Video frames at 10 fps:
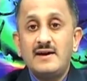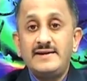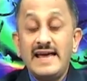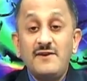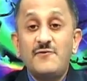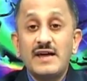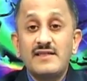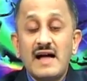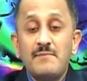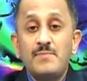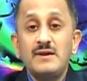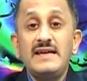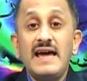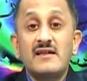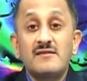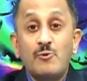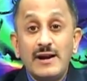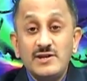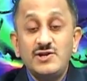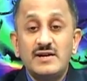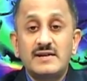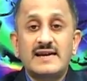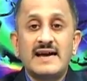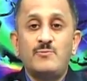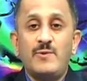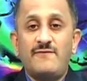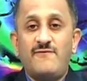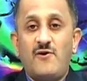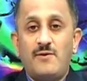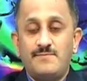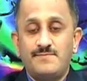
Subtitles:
Take for example, the exponential time waveform